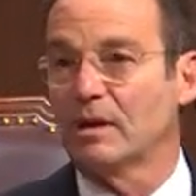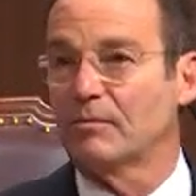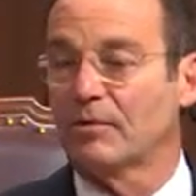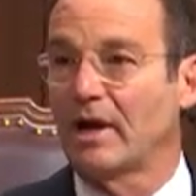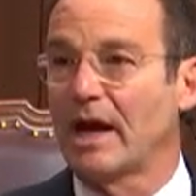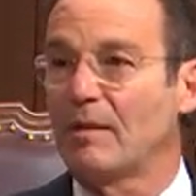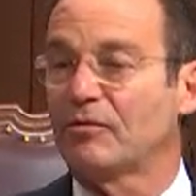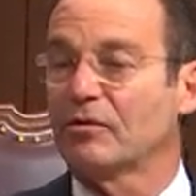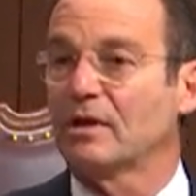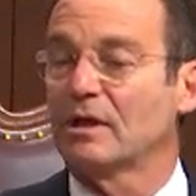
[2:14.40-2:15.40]

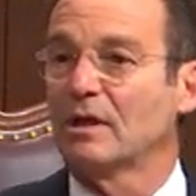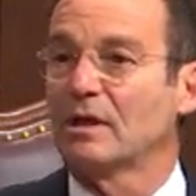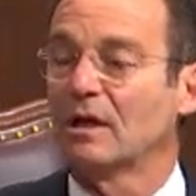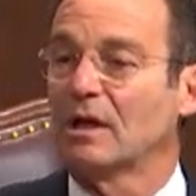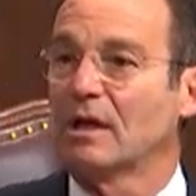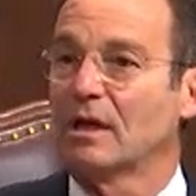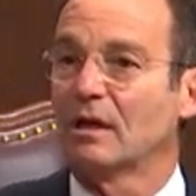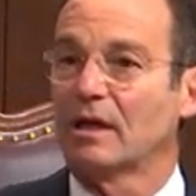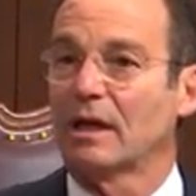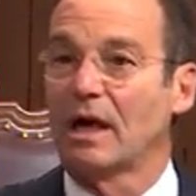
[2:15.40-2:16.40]
perhaps,
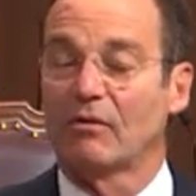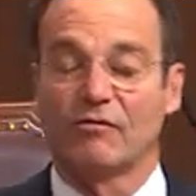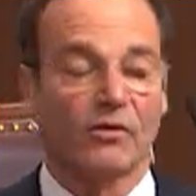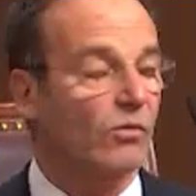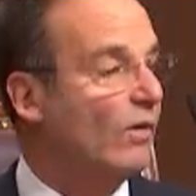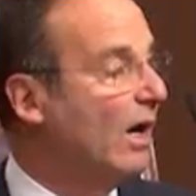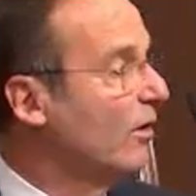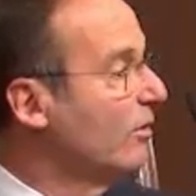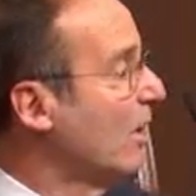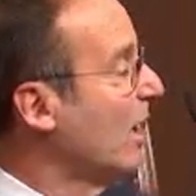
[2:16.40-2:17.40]
however well
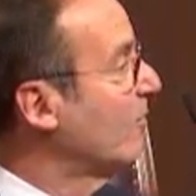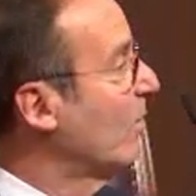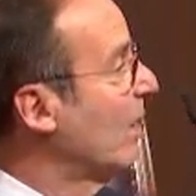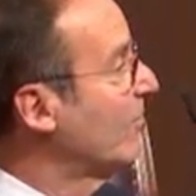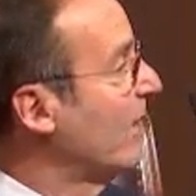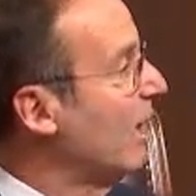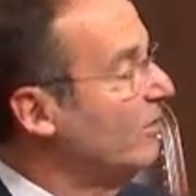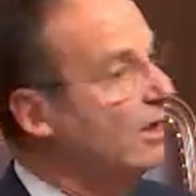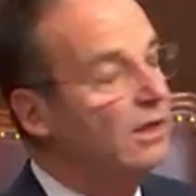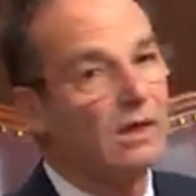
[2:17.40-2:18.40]
or not
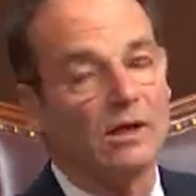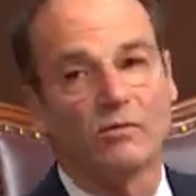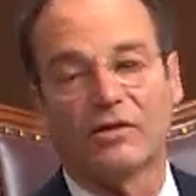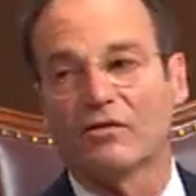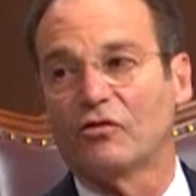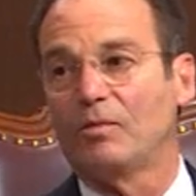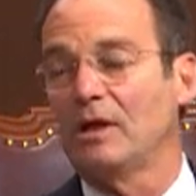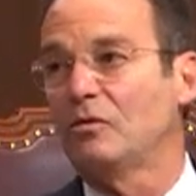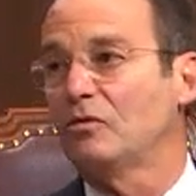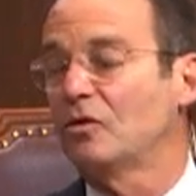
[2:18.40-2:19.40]
well-founded, with the
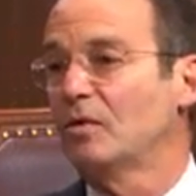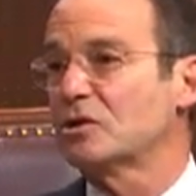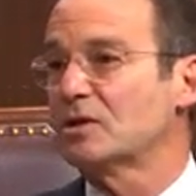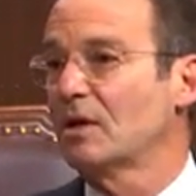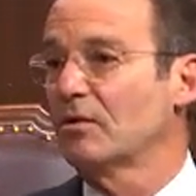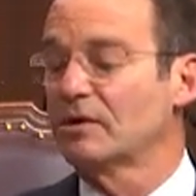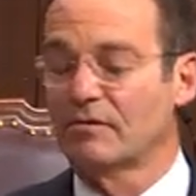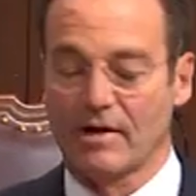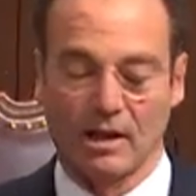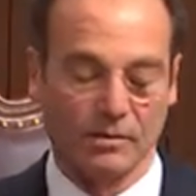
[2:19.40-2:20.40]
speed to which they were
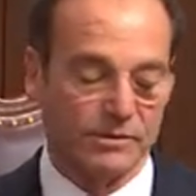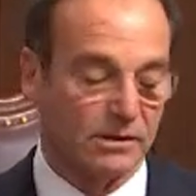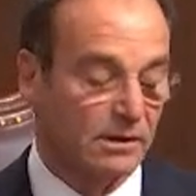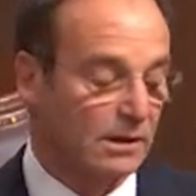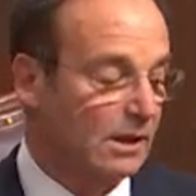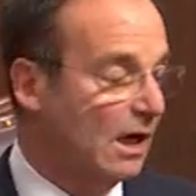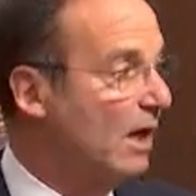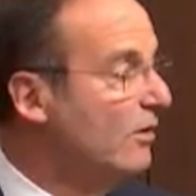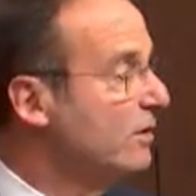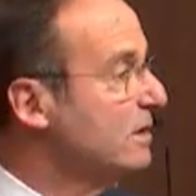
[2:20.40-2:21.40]
developed.
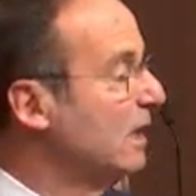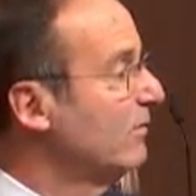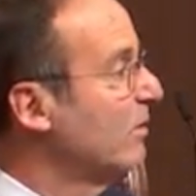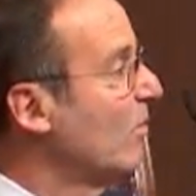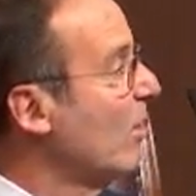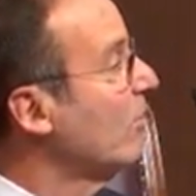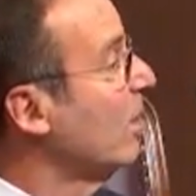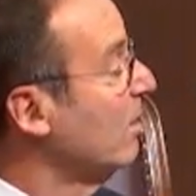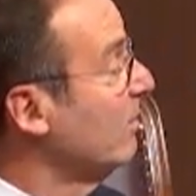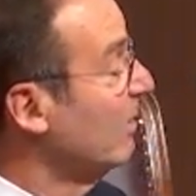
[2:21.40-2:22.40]
Others, even
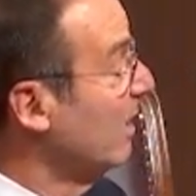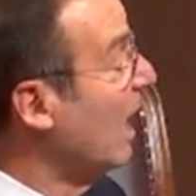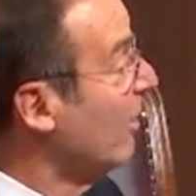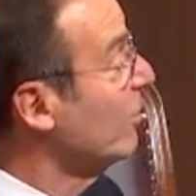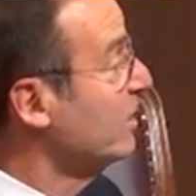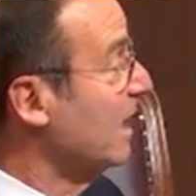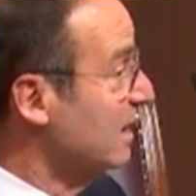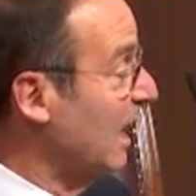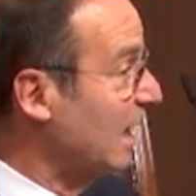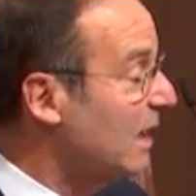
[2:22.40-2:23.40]
more,
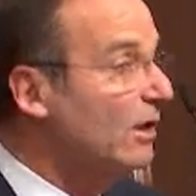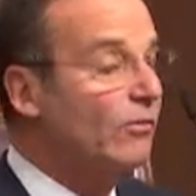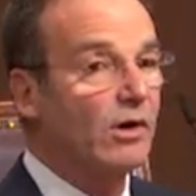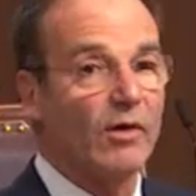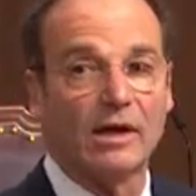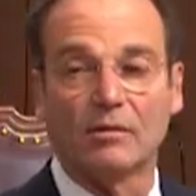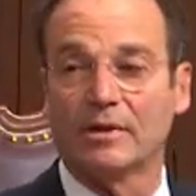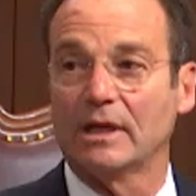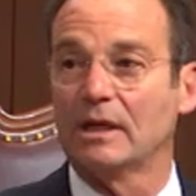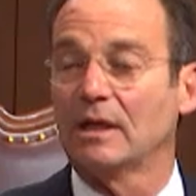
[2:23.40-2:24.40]
and clearly
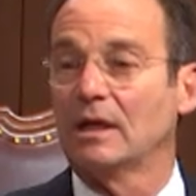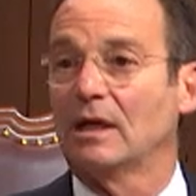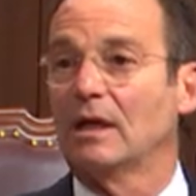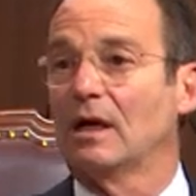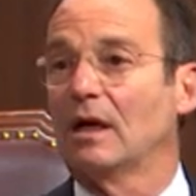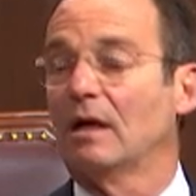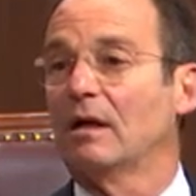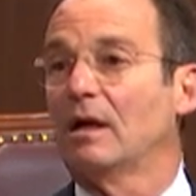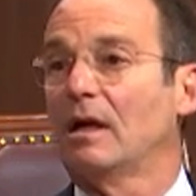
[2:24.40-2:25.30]
regrettably, are